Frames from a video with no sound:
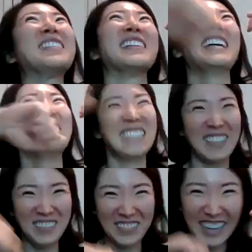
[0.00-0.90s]
try
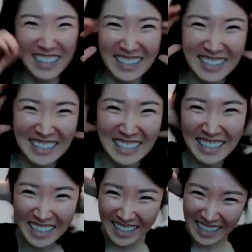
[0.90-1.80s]
to practice,
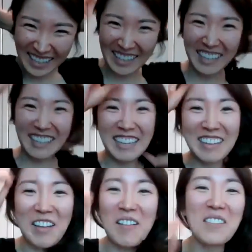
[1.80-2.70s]
and then
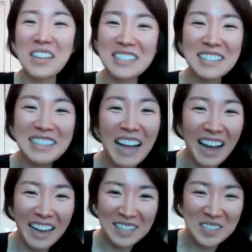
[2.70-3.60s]
like always
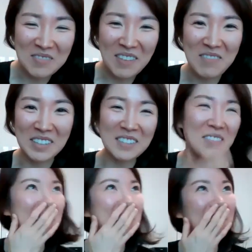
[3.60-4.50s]
lie to my parents.
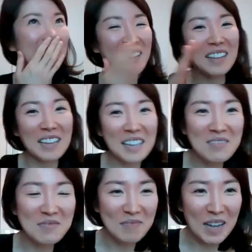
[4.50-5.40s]
Well, like if
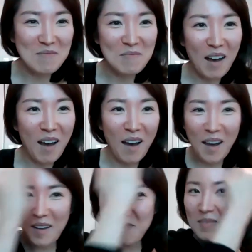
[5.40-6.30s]
my
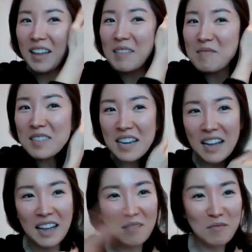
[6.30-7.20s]
mom and
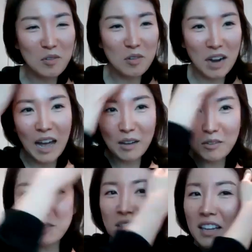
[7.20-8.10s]
dad were
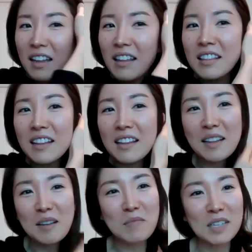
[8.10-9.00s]
out, and then
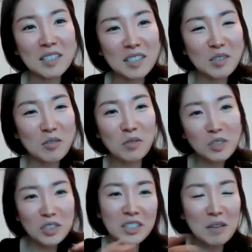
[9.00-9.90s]
like my sister were
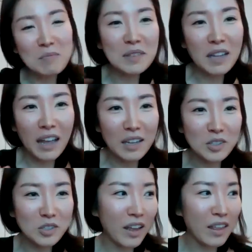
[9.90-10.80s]
just like play
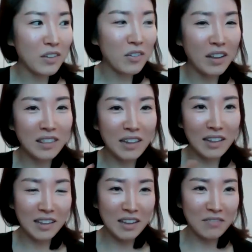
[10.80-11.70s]
together, and
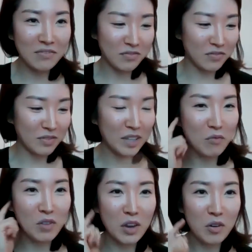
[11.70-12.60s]
then if like
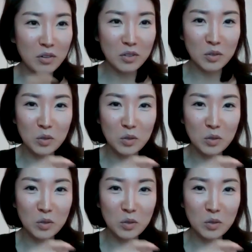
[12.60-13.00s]
we heard the